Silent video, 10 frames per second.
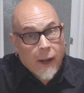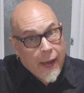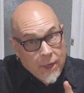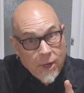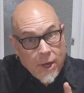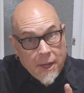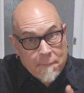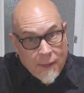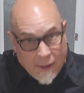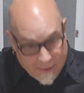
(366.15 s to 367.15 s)
but I
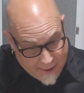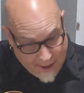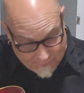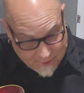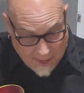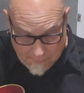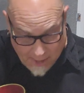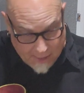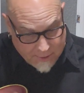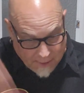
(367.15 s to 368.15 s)
could, because I have the
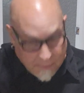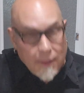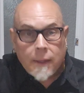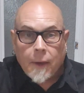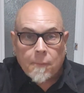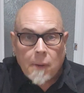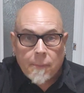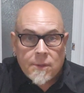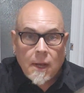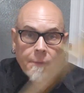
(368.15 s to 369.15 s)
same bass and it would
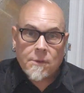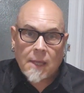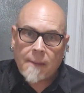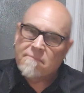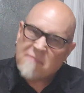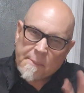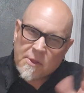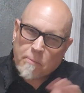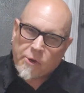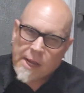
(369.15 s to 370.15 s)
probably sound the same.
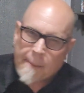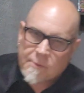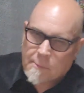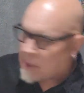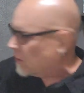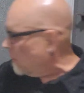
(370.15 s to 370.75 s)
Maybe the preamps would